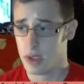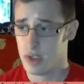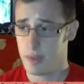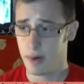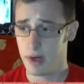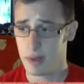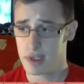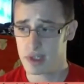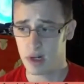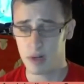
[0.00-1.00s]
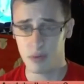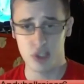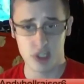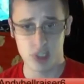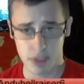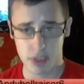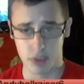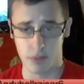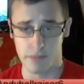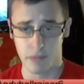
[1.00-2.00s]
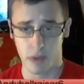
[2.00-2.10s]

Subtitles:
You pretty much start off with just a pistol,